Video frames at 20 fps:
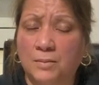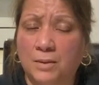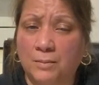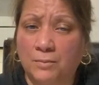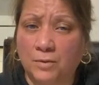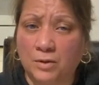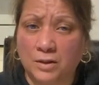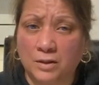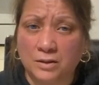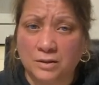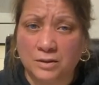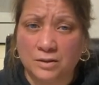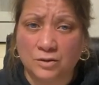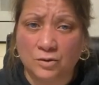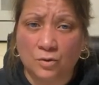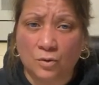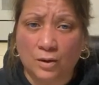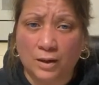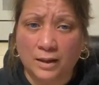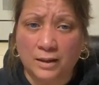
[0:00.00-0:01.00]
I'm gonna
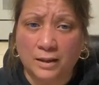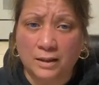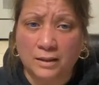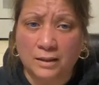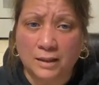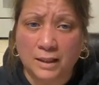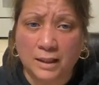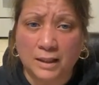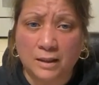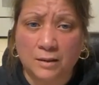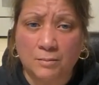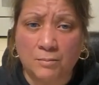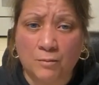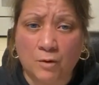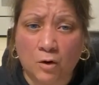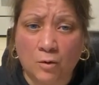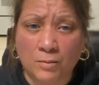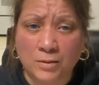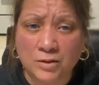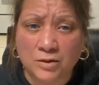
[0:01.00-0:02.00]
go ahead and link
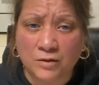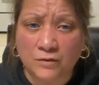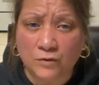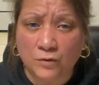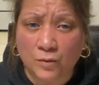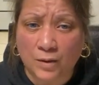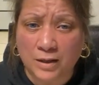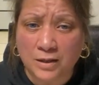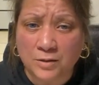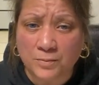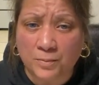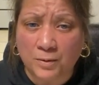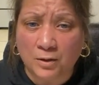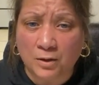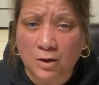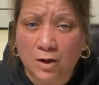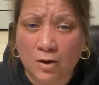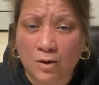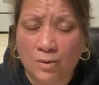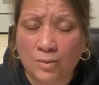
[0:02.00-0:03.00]
Moments of Grace
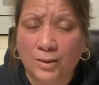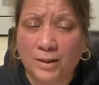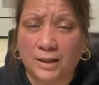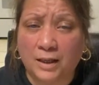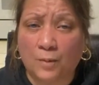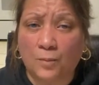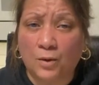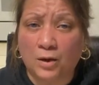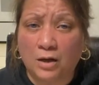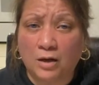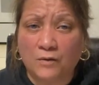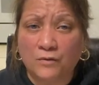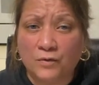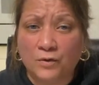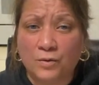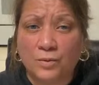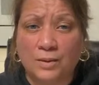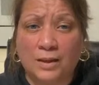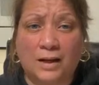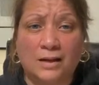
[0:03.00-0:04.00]
below, and I would love for
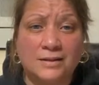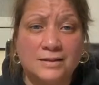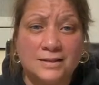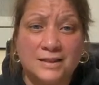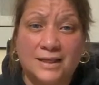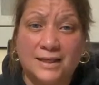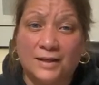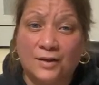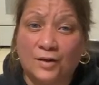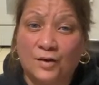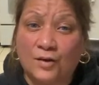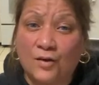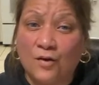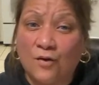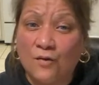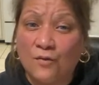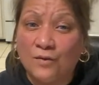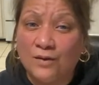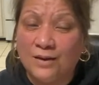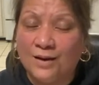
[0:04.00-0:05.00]
you guys to head on
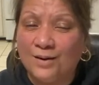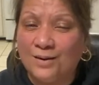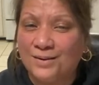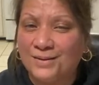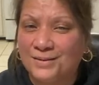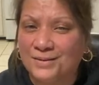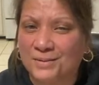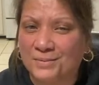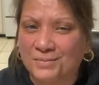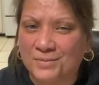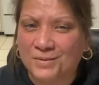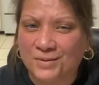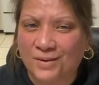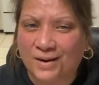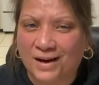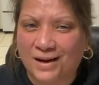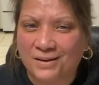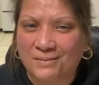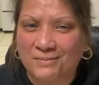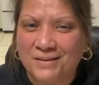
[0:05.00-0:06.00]
over there and
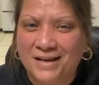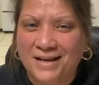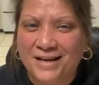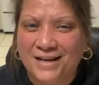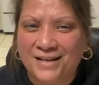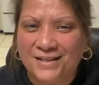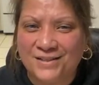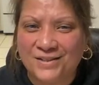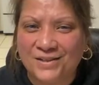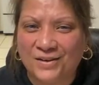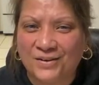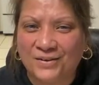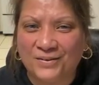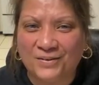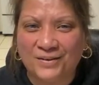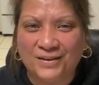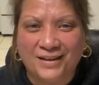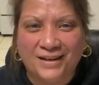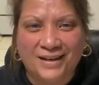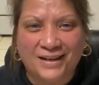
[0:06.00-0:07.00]
subscribe.
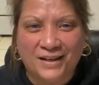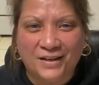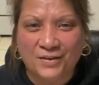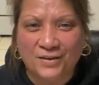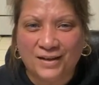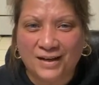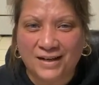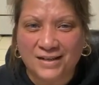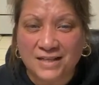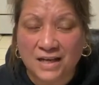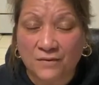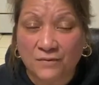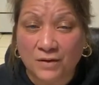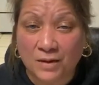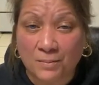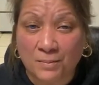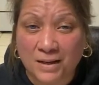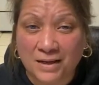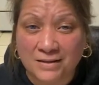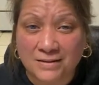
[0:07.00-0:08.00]
So you guys have an
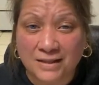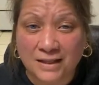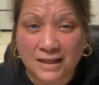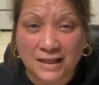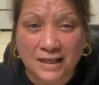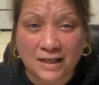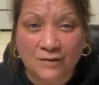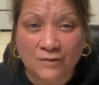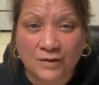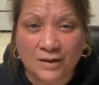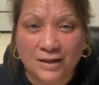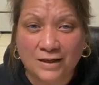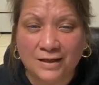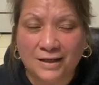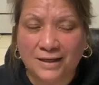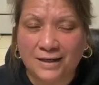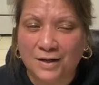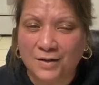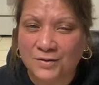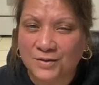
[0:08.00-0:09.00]
amazing evening,
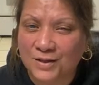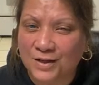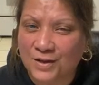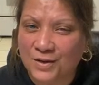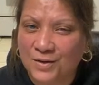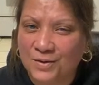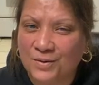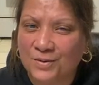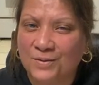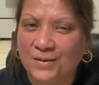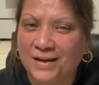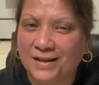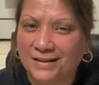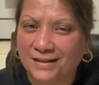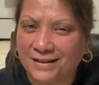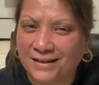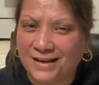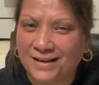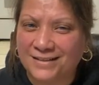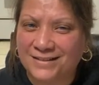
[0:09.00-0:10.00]
and I'll see you in
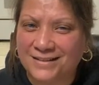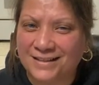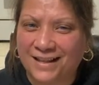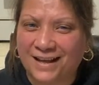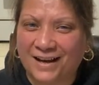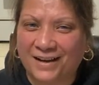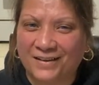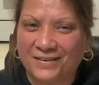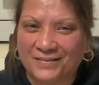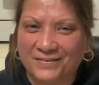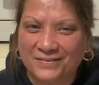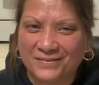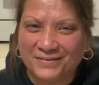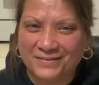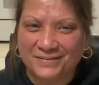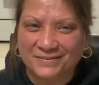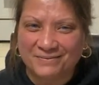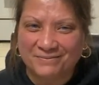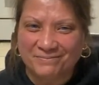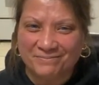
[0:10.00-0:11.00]
the next live.
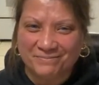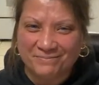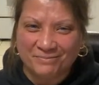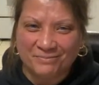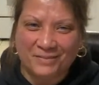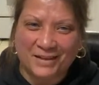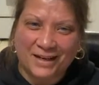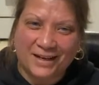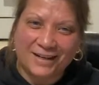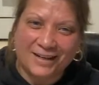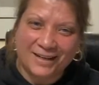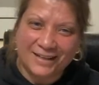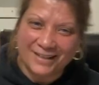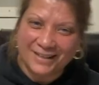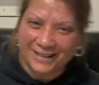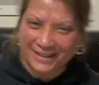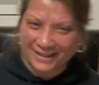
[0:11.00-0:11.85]
Bye.